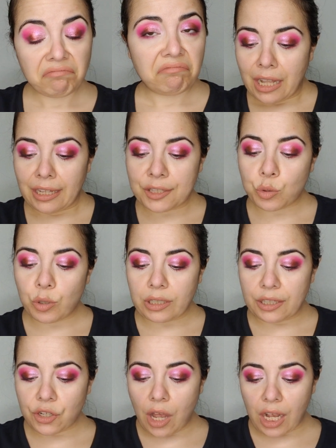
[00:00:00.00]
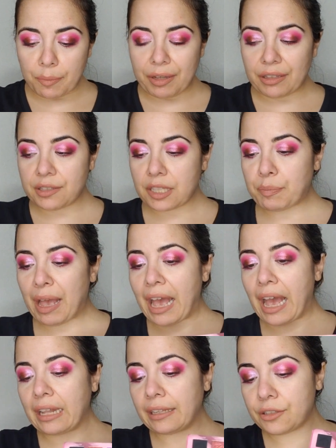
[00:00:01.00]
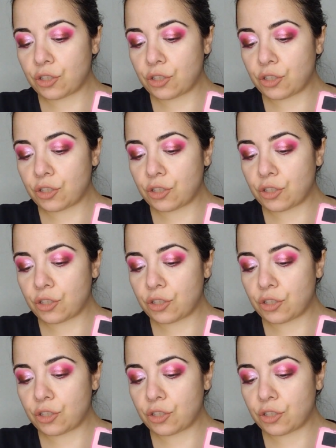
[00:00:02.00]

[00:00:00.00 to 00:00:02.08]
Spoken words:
Let's quickly talk about this palette.